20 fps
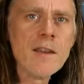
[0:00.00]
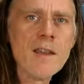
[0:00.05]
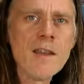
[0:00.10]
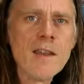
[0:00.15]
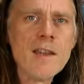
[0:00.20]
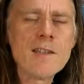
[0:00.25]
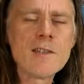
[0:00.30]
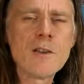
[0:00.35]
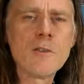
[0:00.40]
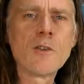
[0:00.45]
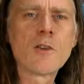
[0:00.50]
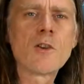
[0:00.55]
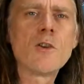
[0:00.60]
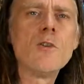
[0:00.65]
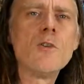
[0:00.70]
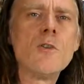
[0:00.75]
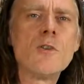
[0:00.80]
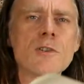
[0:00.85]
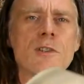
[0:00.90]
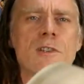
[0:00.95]
He's on the
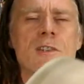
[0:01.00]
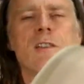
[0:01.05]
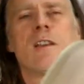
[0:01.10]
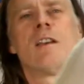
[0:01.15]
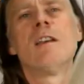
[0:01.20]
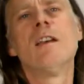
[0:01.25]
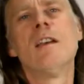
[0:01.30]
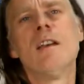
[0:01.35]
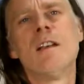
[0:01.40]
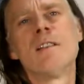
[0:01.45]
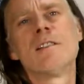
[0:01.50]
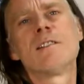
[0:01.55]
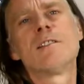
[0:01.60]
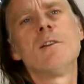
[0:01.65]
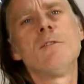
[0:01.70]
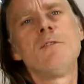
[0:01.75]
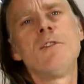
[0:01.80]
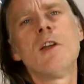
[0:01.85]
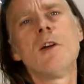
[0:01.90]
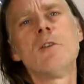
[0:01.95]
course. So
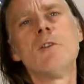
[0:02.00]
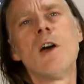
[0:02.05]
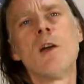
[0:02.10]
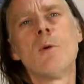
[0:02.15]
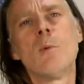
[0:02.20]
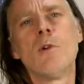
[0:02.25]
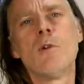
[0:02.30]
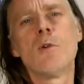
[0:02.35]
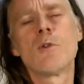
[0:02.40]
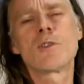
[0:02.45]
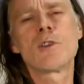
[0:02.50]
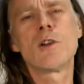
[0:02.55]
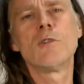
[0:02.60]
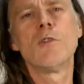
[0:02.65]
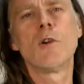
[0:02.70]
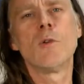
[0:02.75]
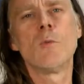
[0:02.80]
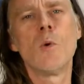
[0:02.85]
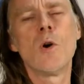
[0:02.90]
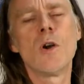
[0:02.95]
if you don't know, we also
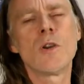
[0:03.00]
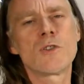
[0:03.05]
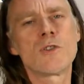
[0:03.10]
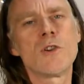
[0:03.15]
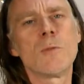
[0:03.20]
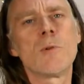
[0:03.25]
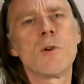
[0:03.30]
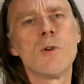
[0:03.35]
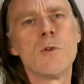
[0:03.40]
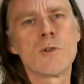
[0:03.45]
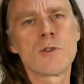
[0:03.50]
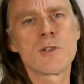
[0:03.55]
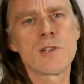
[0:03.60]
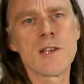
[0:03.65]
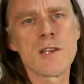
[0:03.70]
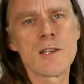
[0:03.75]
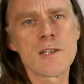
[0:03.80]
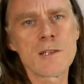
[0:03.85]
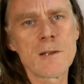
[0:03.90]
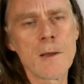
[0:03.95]
run workshop
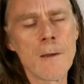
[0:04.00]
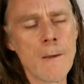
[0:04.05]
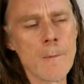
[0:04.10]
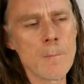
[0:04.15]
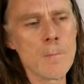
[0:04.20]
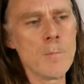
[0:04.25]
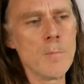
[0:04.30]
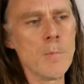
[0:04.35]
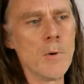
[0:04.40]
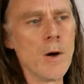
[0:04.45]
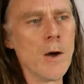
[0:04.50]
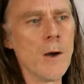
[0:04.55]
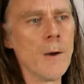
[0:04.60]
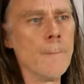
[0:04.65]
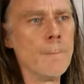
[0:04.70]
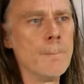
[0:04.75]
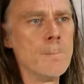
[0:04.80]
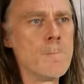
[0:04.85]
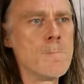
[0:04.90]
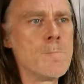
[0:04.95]
courses, but
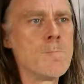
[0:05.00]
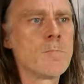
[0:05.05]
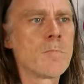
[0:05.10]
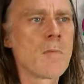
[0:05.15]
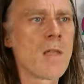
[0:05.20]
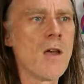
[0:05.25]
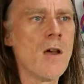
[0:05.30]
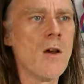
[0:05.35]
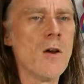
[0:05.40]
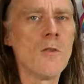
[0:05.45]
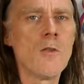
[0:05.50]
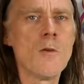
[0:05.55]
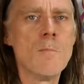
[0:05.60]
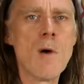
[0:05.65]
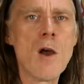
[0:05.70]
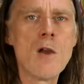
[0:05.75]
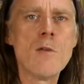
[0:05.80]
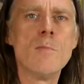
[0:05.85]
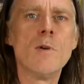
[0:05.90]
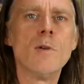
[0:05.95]
at the
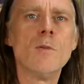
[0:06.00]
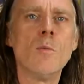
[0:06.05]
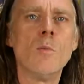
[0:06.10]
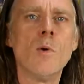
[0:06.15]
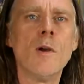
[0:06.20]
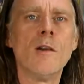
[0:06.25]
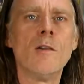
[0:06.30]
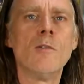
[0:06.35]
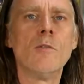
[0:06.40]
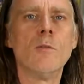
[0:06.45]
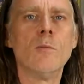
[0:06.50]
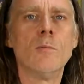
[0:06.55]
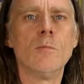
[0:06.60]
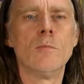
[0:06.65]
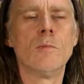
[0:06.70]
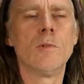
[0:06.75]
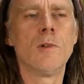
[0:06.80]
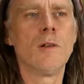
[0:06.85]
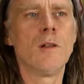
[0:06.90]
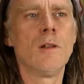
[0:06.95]
moment we're
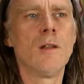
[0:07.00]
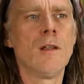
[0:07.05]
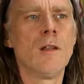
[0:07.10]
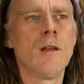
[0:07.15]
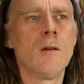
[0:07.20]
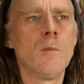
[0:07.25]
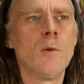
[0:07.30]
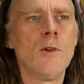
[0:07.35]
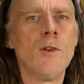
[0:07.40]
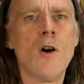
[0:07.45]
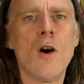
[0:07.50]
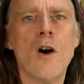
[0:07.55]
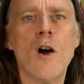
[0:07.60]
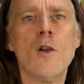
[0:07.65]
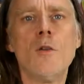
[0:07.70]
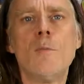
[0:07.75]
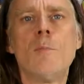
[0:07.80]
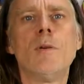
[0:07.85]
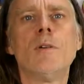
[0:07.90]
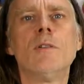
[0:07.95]
not
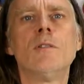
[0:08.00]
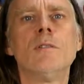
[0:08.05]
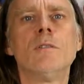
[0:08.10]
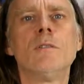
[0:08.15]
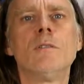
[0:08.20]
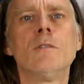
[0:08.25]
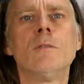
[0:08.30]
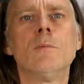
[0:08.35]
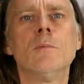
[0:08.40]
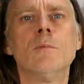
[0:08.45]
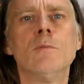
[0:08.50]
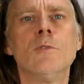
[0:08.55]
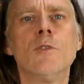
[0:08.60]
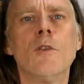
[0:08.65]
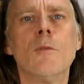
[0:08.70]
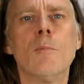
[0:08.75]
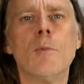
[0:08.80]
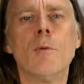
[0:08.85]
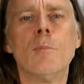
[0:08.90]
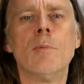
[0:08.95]
open to
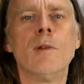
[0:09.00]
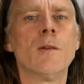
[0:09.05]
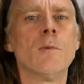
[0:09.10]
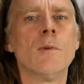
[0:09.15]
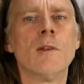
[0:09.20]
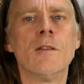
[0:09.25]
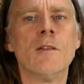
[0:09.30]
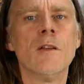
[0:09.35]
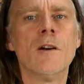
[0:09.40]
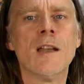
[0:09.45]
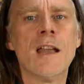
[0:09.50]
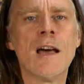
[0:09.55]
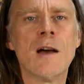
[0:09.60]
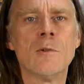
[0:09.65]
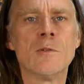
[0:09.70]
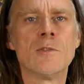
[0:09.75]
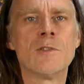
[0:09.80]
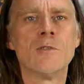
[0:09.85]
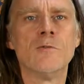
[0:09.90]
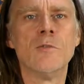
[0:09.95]
the public. We're not
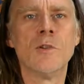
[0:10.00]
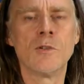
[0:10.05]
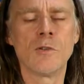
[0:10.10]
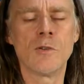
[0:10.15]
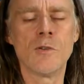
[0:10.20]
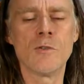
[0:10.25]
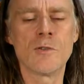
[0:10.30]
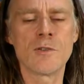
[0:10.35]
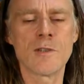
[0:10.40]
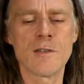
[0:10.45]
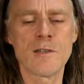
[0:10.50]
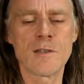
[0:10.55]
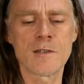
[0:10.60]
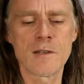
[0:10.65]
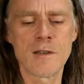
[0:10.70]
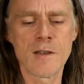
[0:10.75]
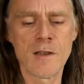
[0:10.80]
allowed to run courses.